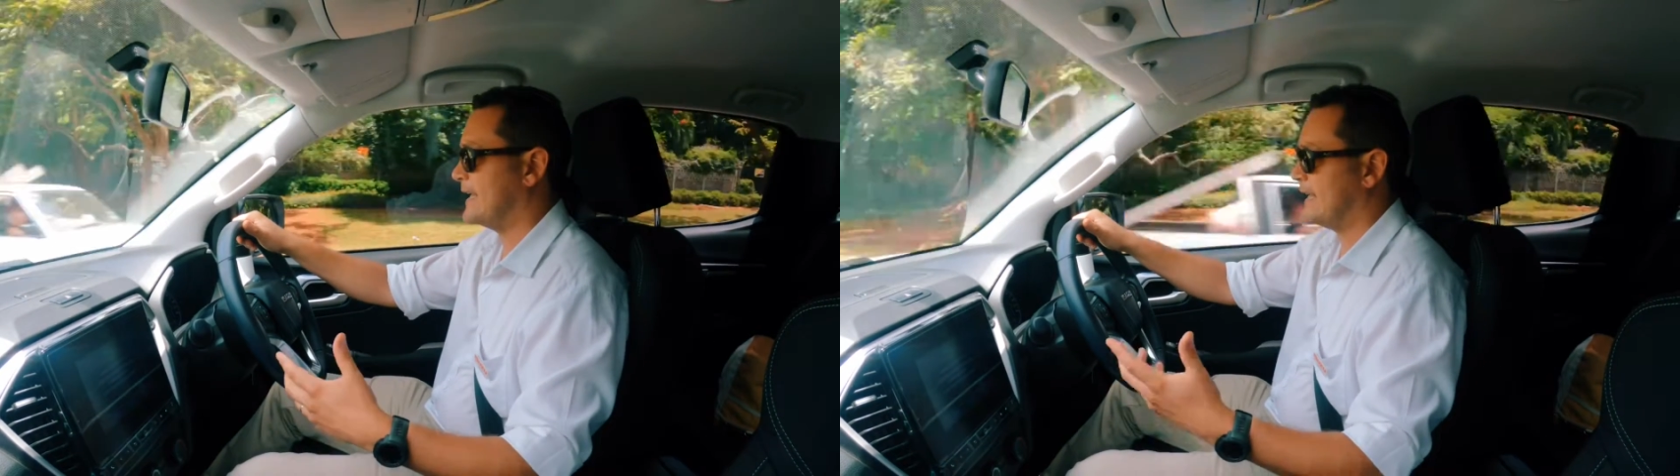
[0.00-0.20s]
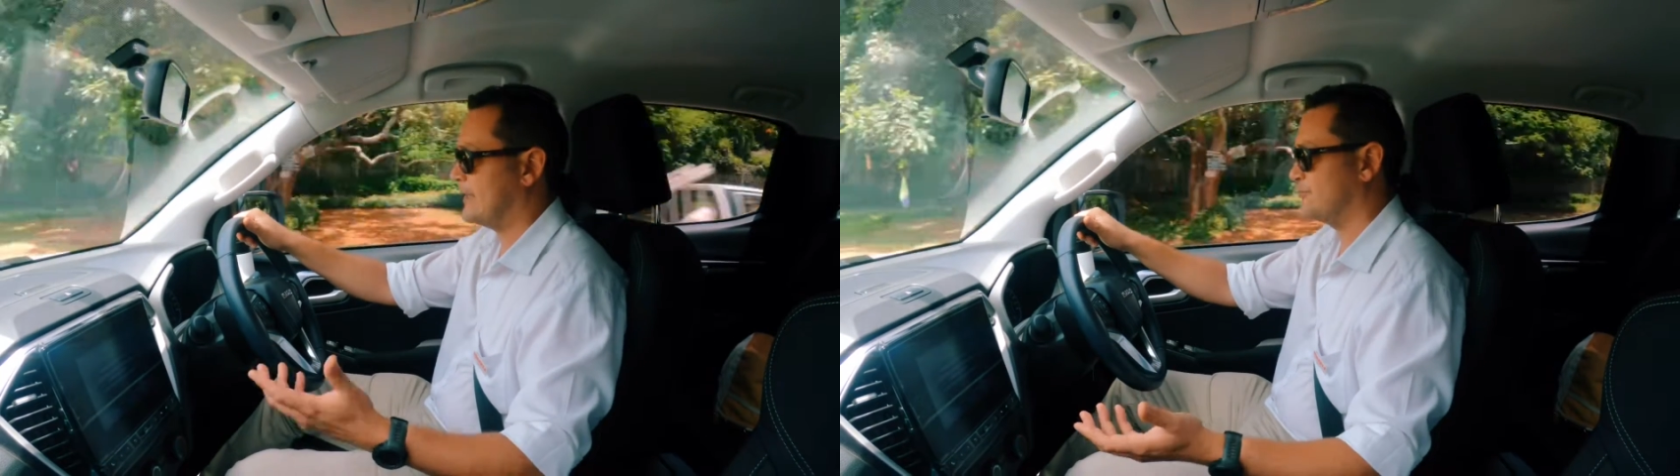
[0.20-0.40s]

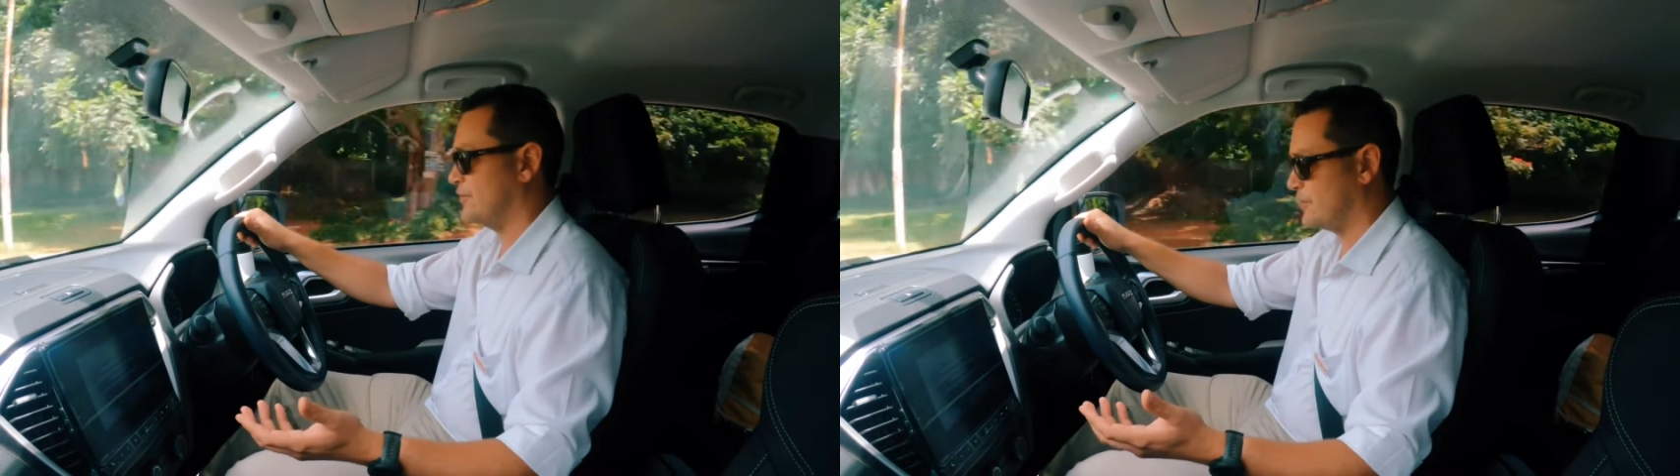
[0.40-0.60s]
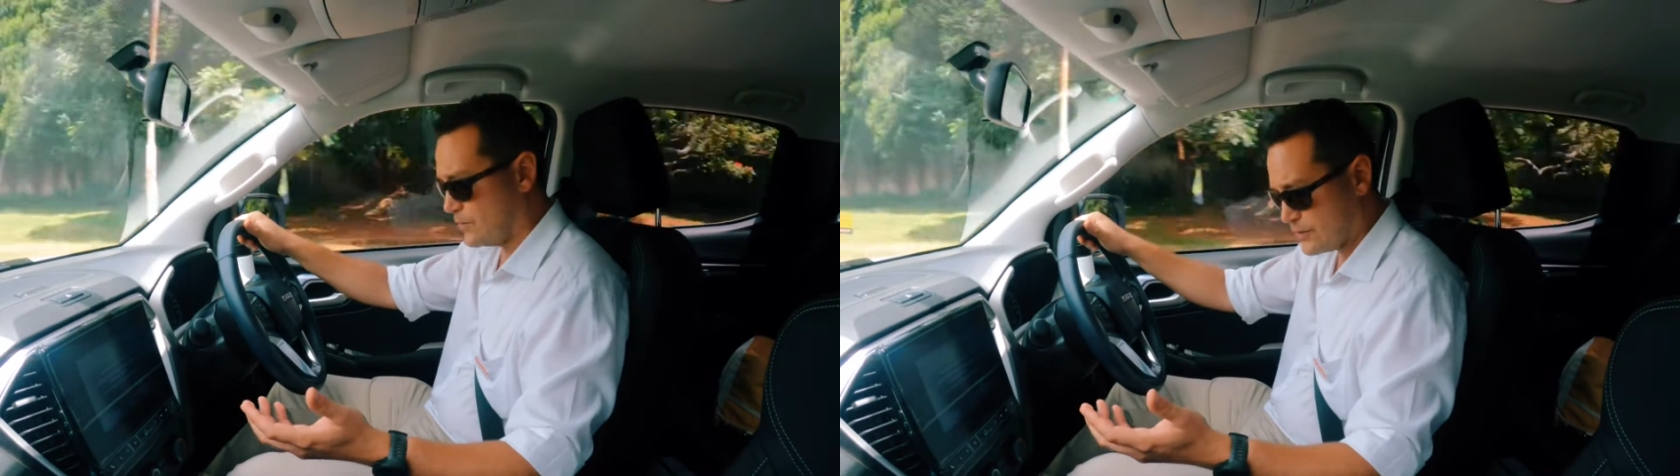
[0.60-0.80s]
and
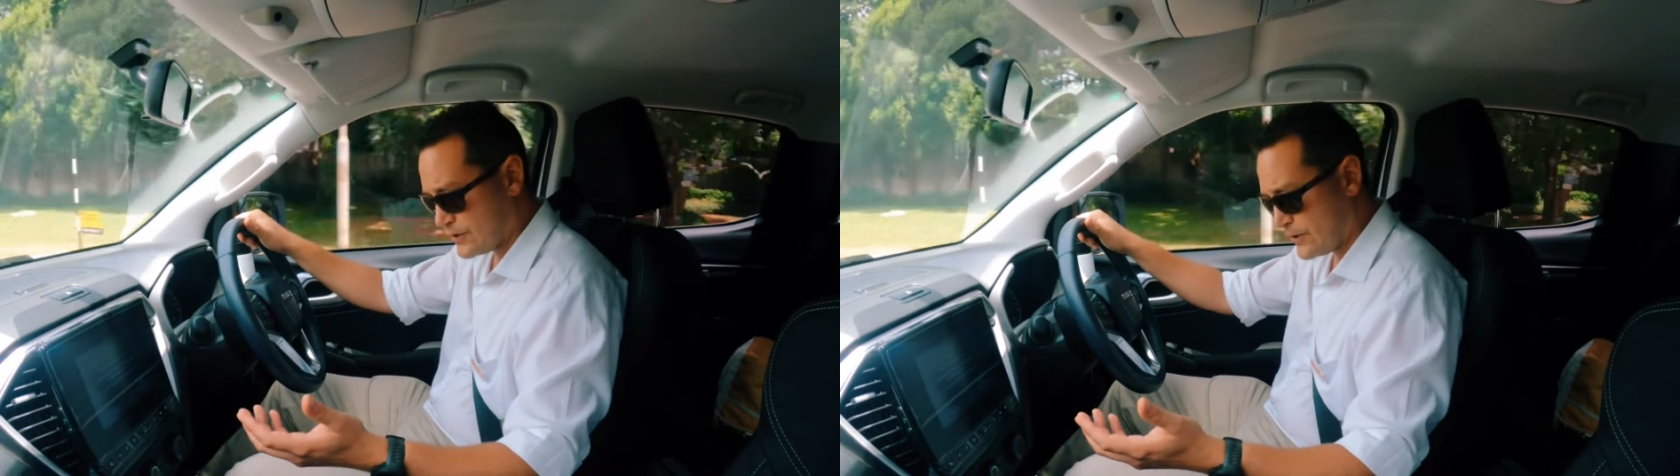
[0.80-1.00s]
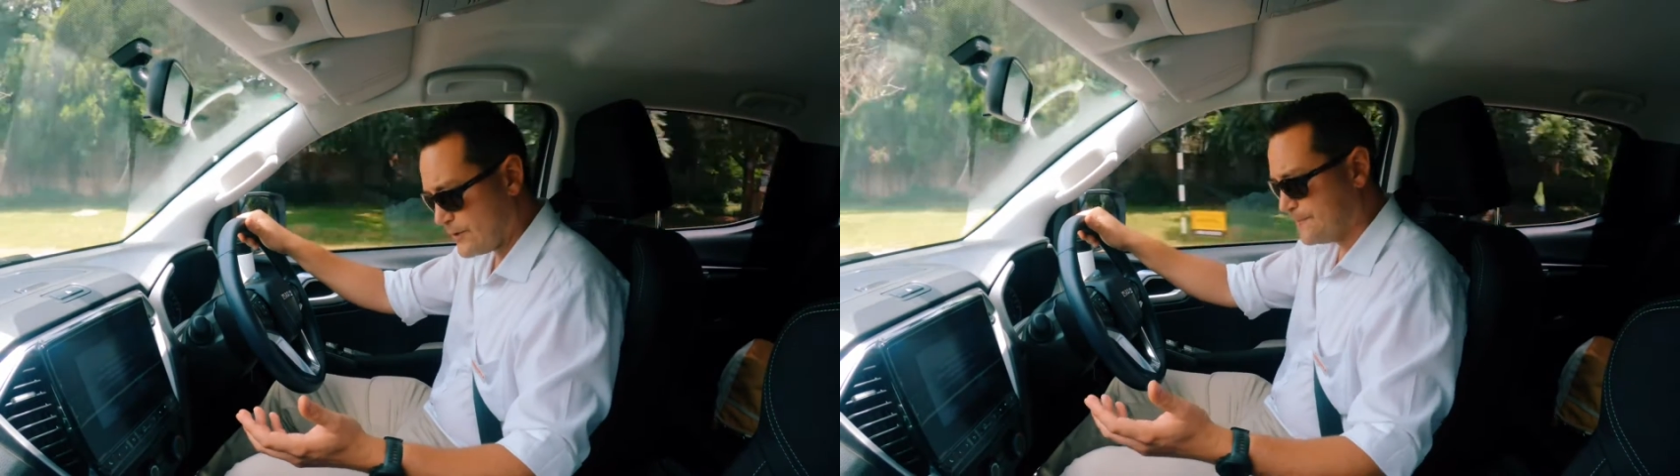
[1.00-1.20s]
Android
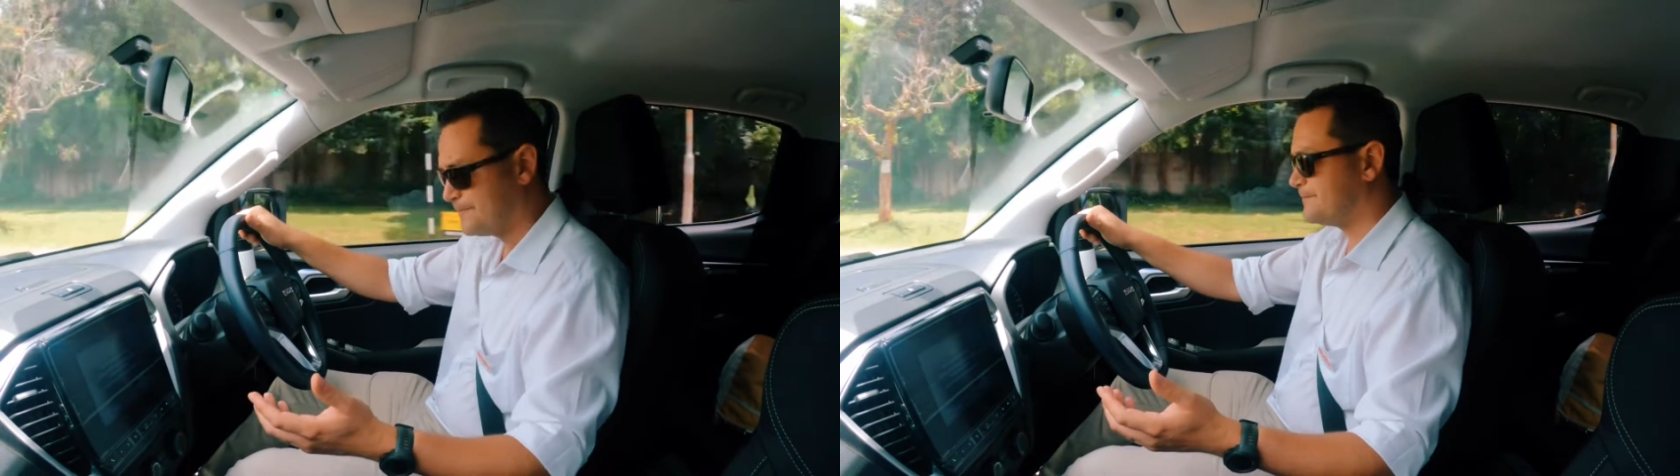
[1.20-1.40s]
Auto.